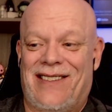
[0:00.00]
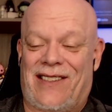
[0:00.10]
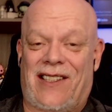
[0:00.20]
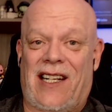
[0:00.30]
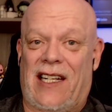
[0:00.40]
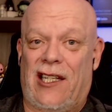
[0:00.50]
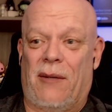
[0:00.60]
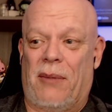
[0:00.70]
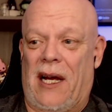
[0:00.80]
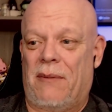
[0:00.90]
was a good
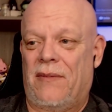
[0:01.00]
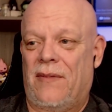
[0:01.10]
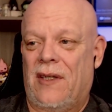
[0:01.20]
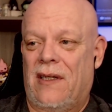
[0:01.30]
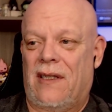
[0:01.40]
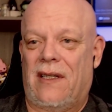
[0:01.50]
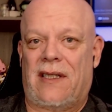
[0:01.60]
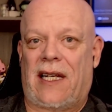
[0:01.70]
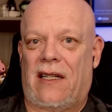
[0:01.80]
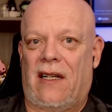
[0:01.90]
idea, Bob. You
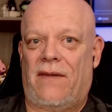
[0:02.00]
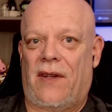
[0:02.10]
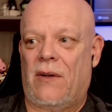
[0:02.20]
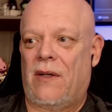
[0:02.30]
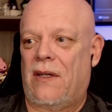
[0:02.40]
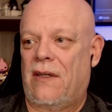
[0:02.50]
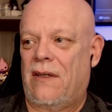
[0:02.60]
didn't take enough, though.